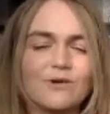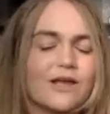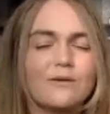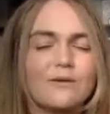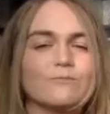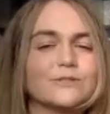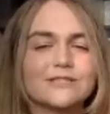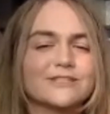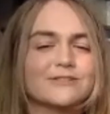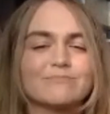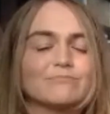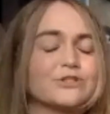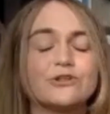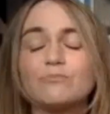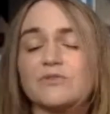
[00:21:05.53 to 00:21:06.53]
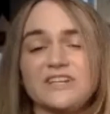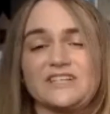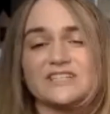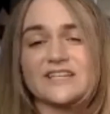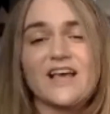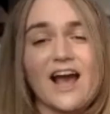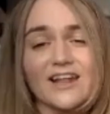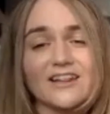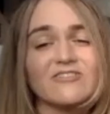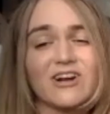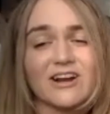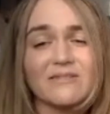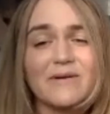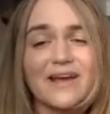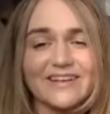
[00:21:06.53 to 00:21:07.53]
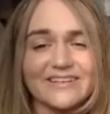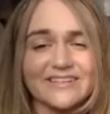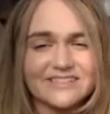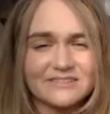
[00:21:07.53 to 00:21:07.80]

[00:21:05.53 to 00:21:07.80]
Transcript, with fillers: it was super easy. Highly recommend.